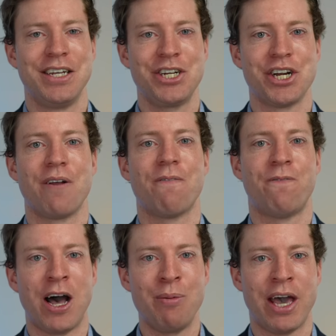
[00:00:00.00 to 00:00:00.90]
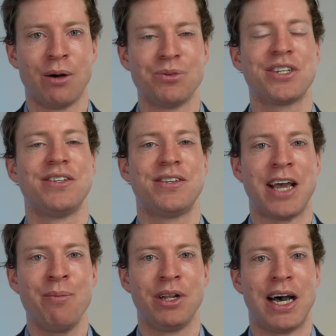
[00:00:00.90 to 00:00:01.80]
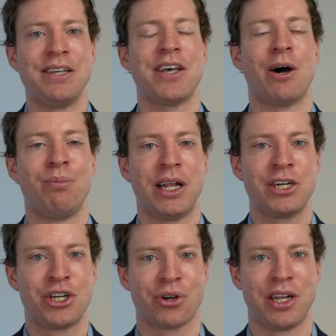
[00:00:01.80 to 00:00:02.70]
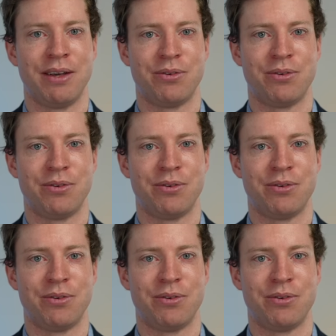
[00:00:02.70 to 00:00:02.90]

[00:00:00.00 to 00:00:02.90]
addition, fiber helps to stabilize our blood sugar